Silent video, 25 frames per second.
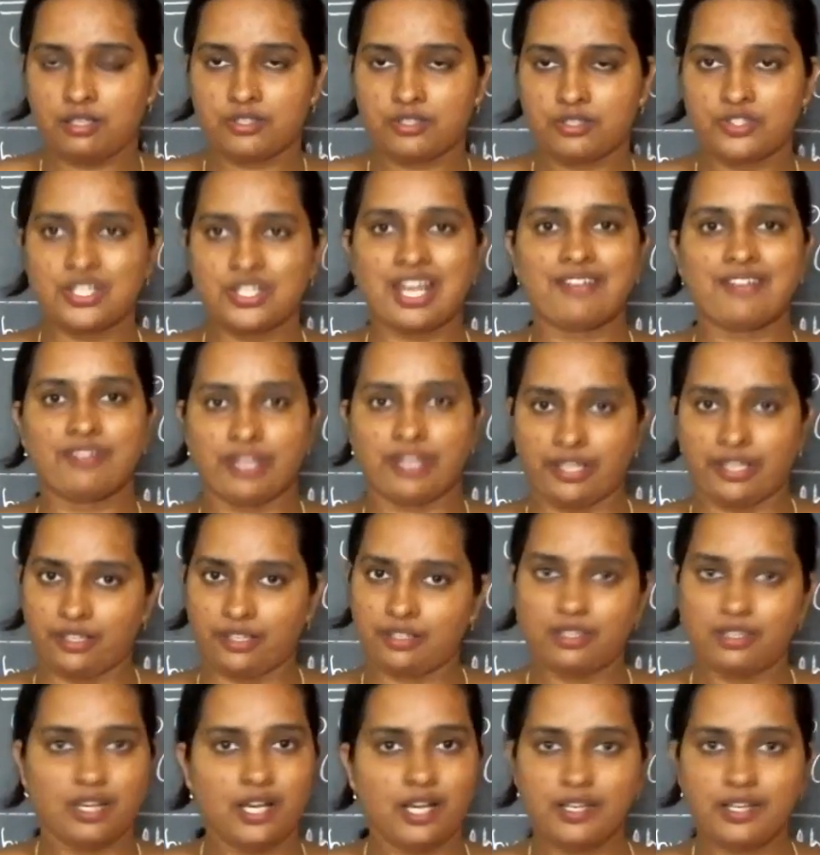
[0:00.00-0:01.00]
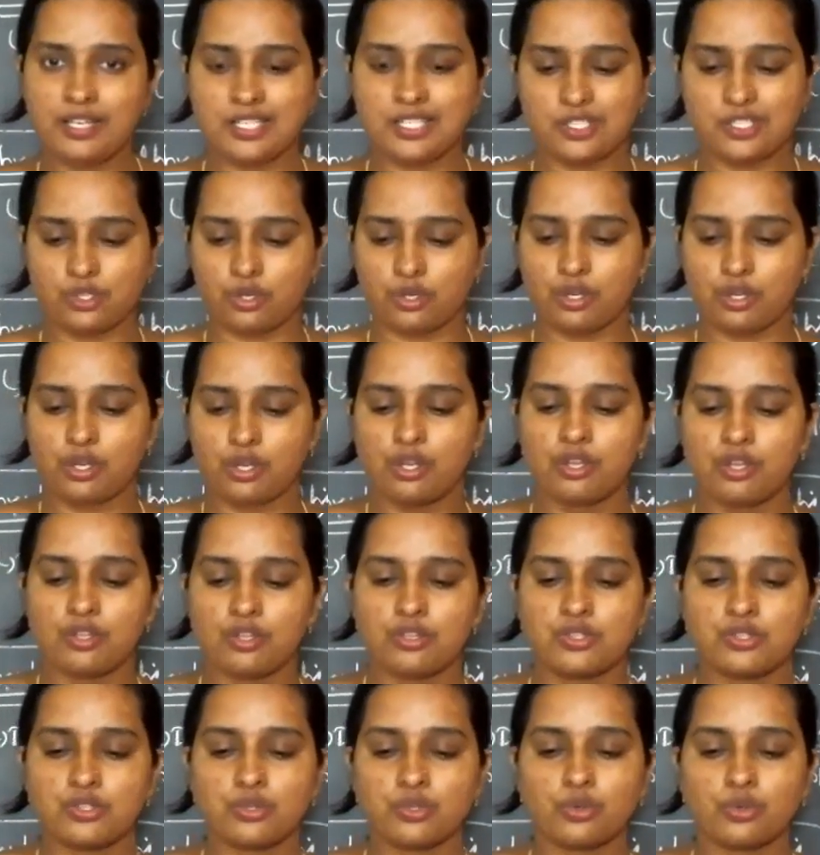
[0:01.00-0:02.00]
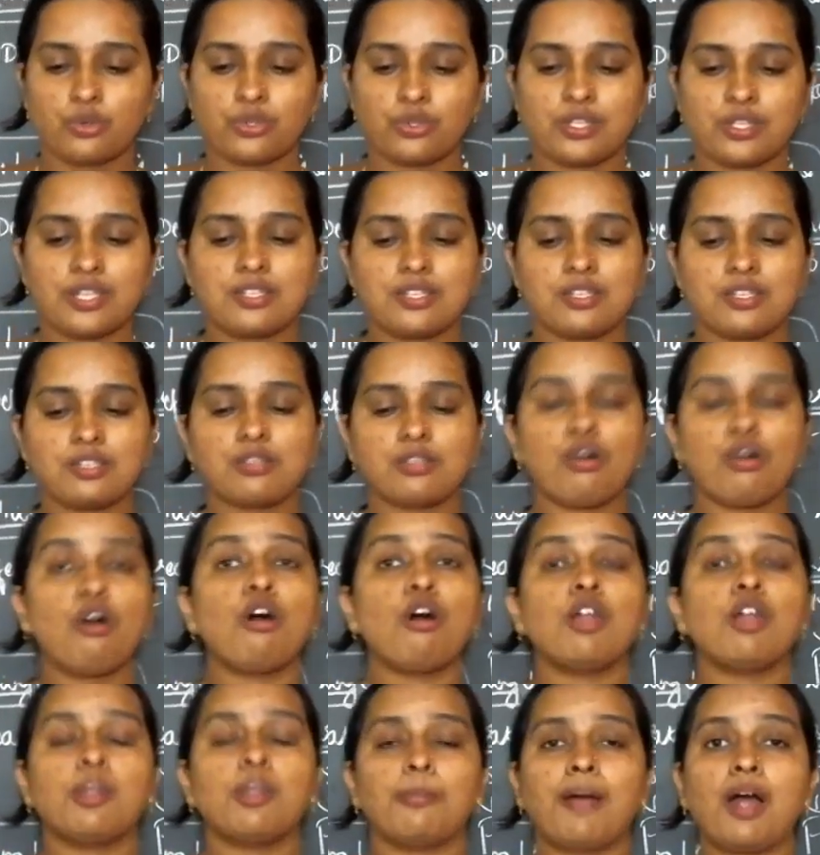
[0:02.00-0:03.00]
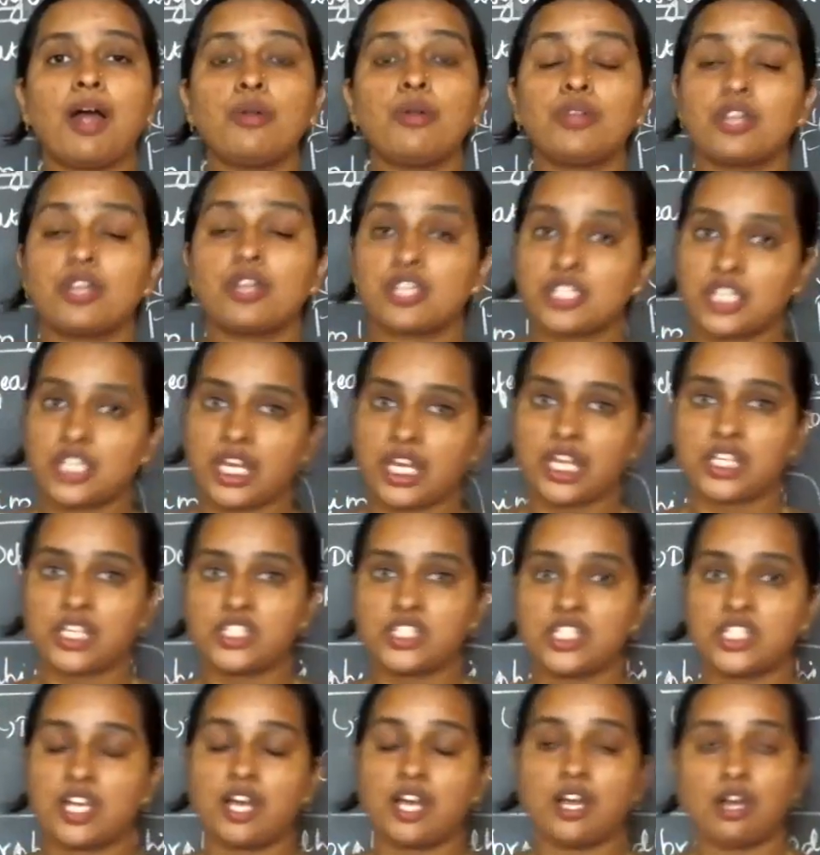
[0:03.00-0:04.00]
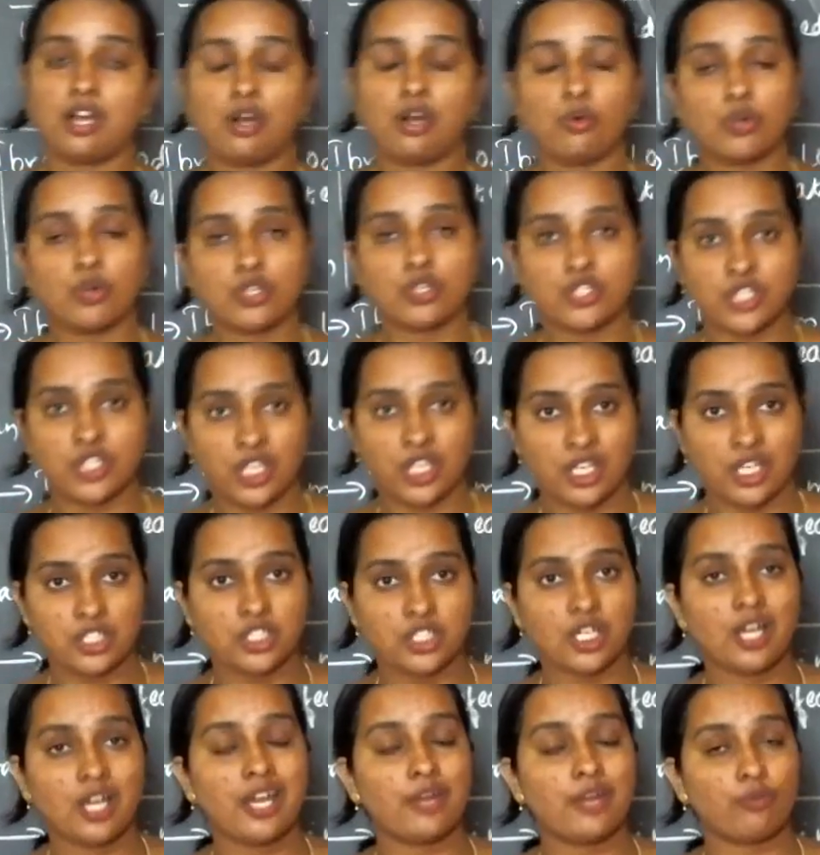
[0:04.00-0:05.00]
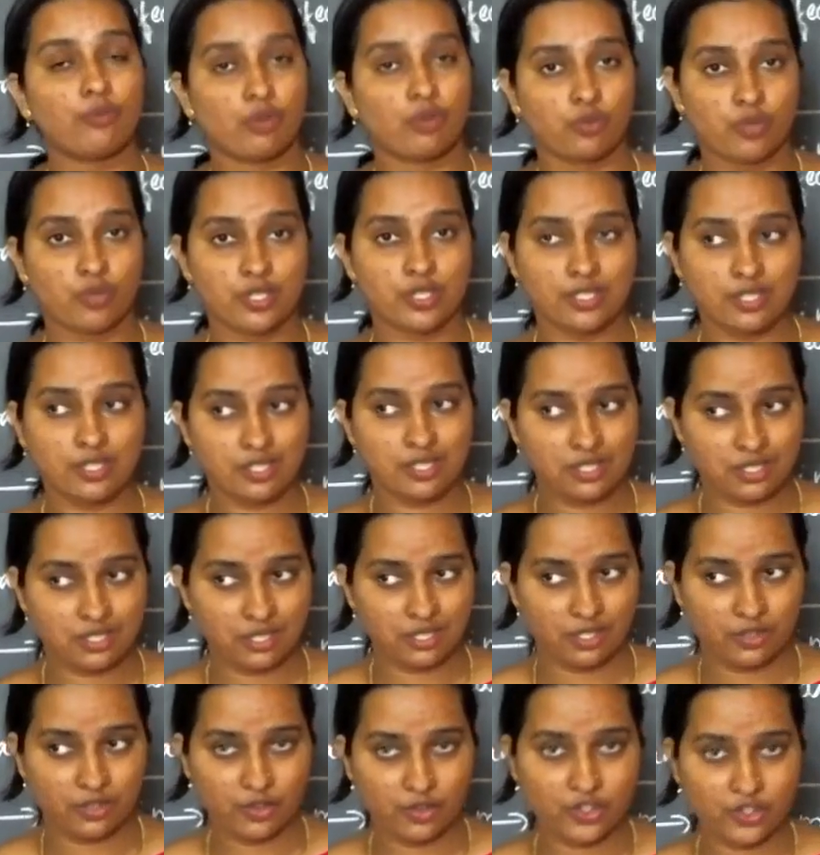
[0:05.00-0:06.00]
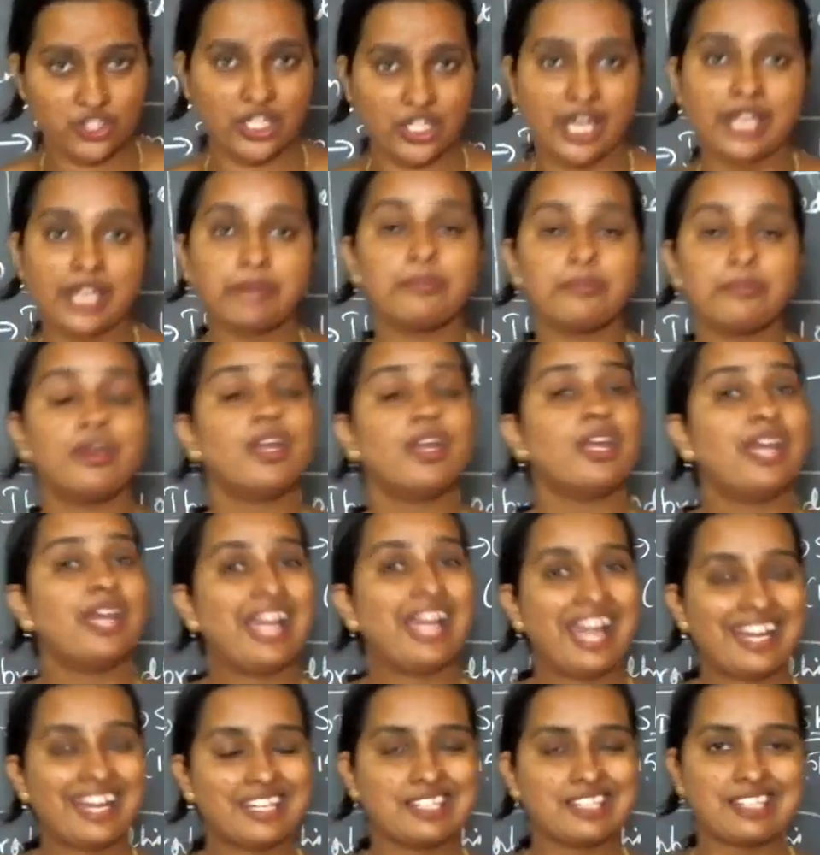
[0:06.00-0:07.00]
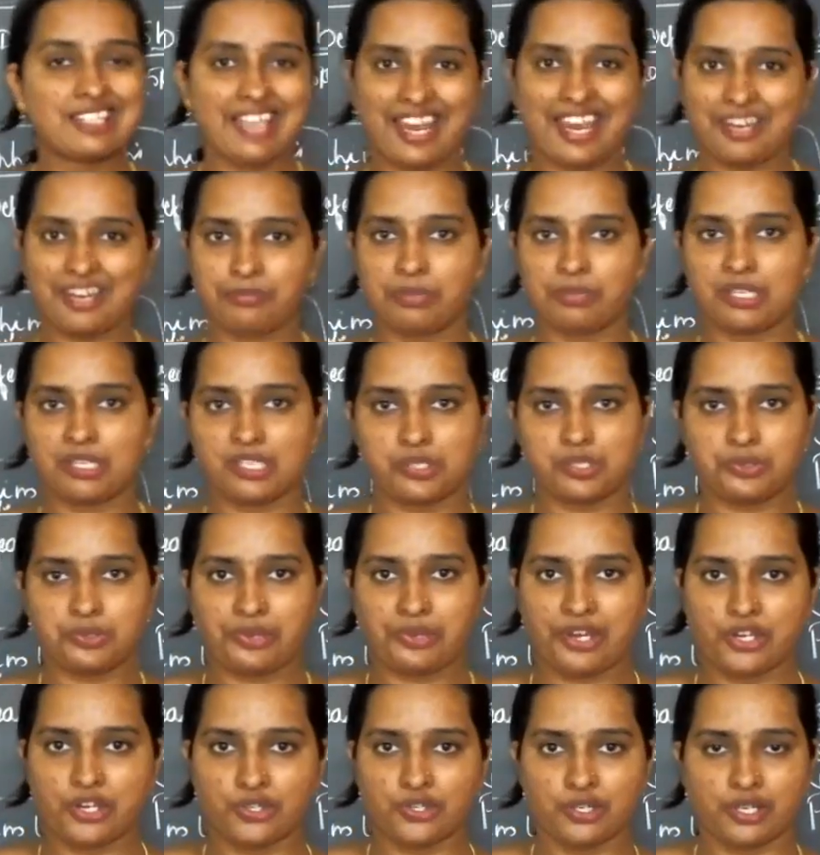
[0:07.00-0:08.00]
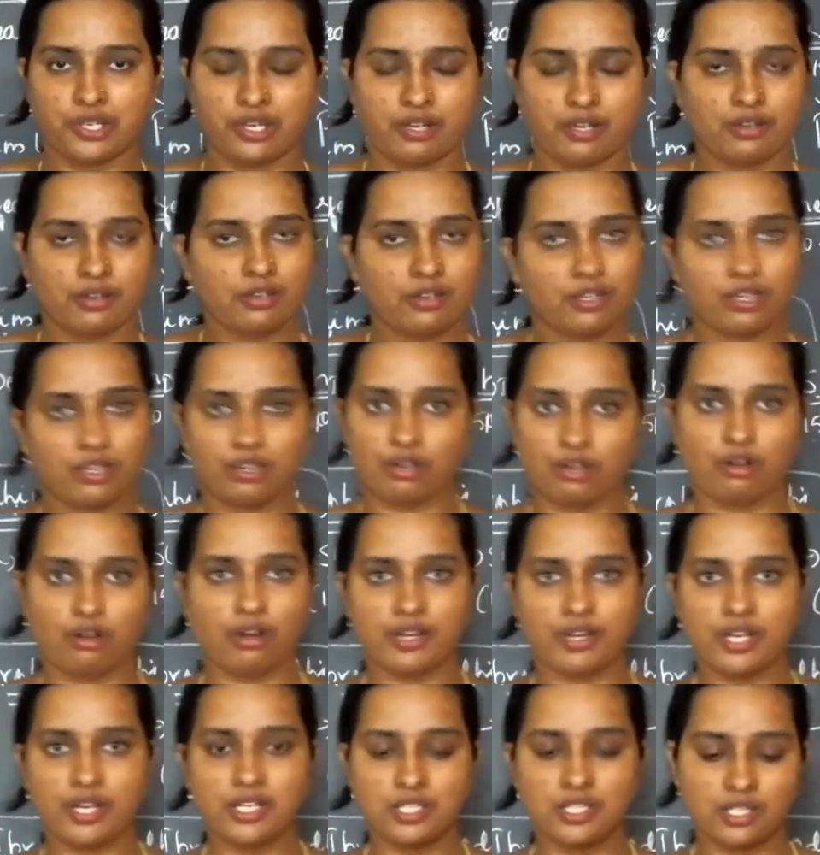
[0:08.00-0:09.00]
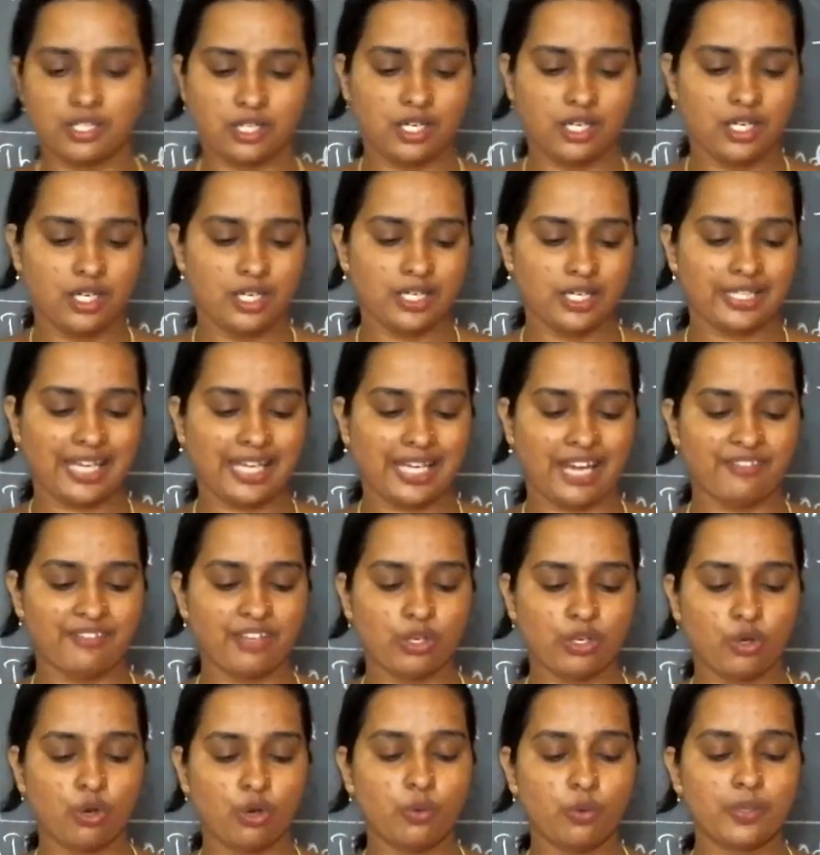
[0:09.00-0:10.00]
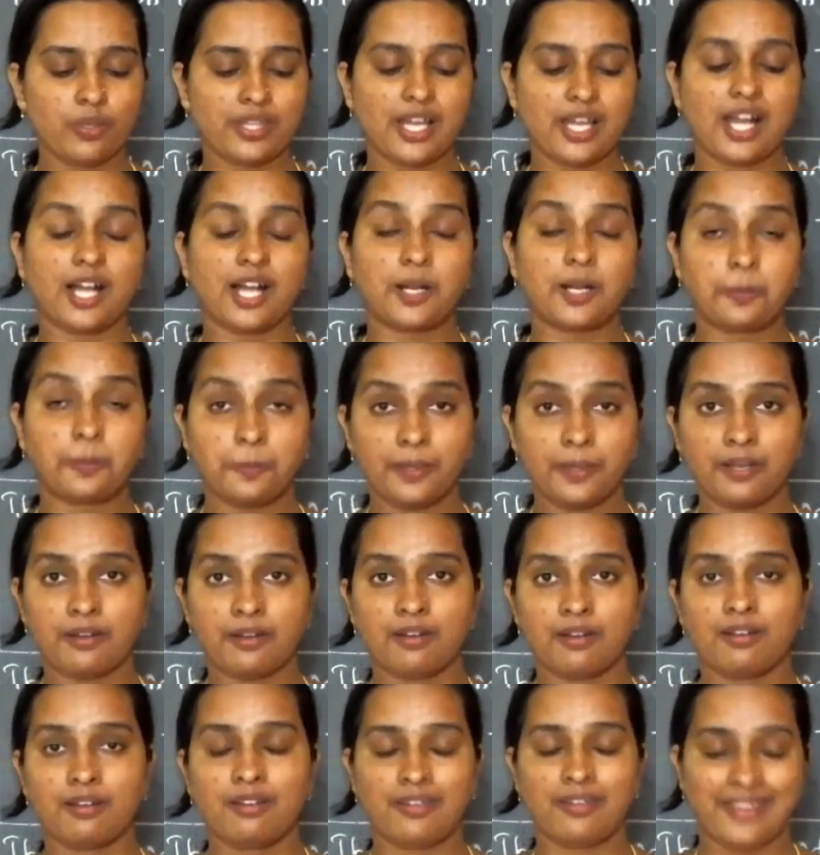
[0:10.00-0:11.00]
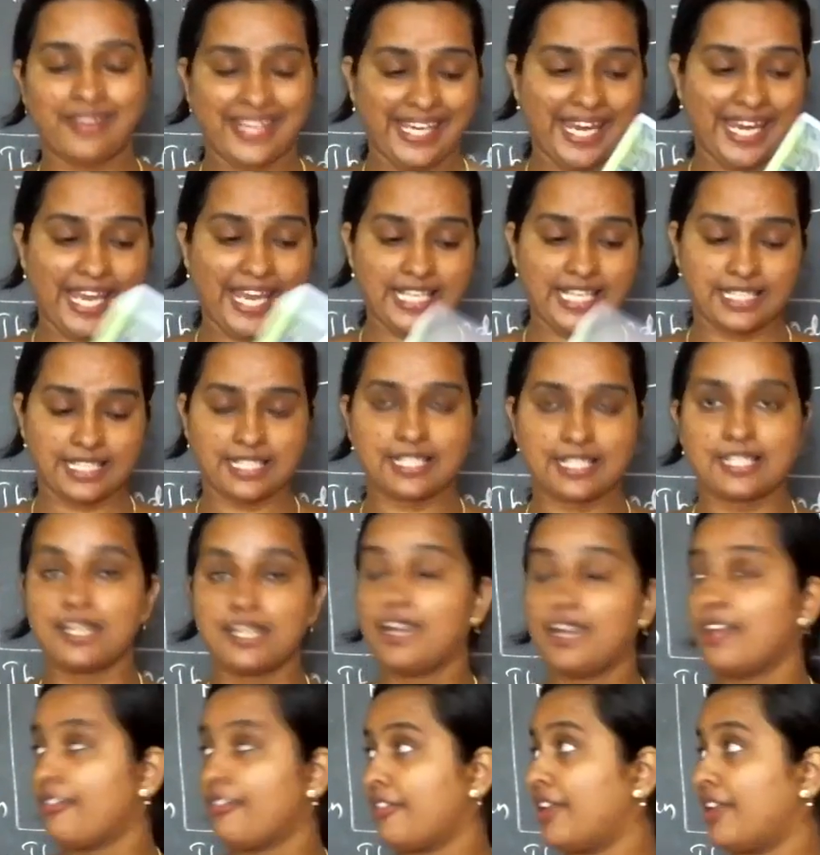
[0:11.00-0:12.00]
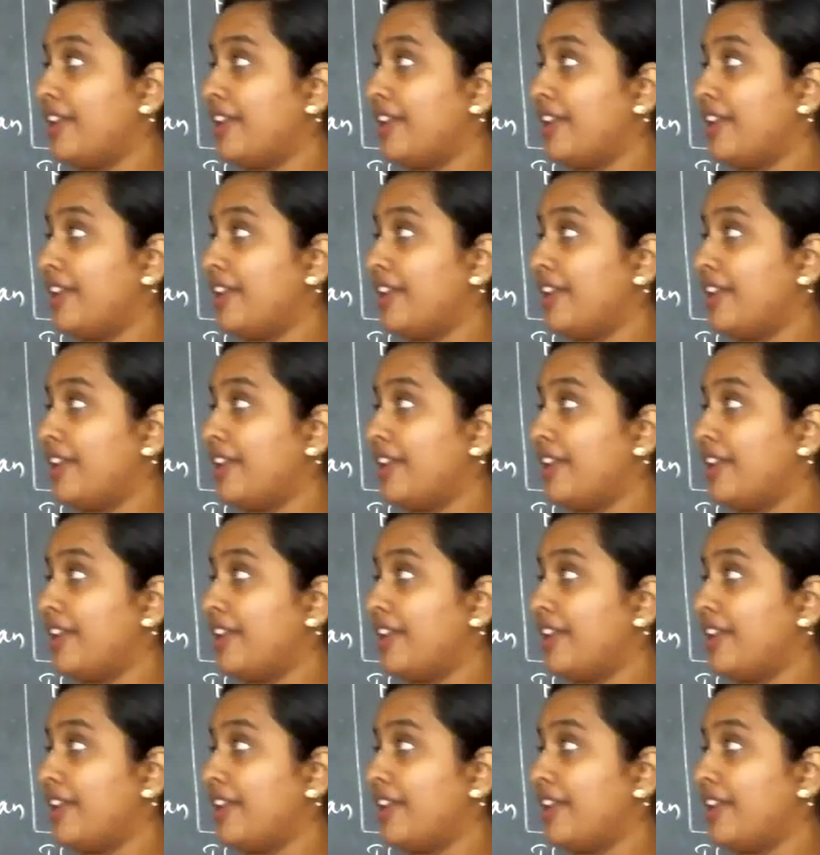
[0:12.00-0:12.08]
traveling. Understood? So this is all about Sher Shah. How was Sher Shah and what was his regime and his administration? Got it? Can we go with the Akbar? Yes. The